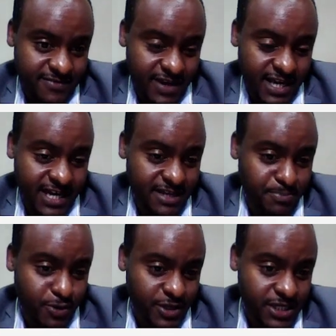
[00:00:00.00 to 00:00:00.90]
I get a
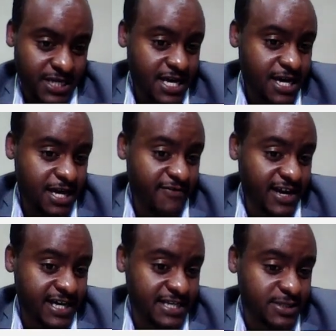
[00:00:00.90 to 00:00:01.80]
point. If I
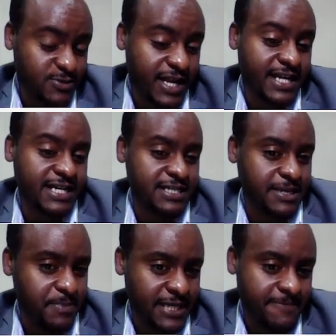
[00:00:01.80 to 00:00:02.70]
click this one and
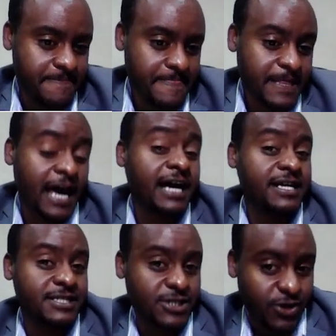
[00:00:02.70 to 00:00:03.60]
submit,
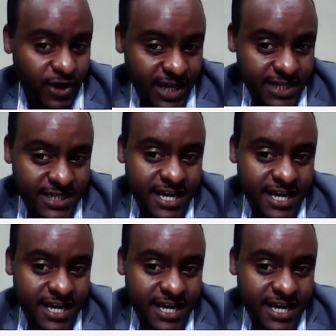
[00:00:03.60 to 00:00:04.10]
it's correct.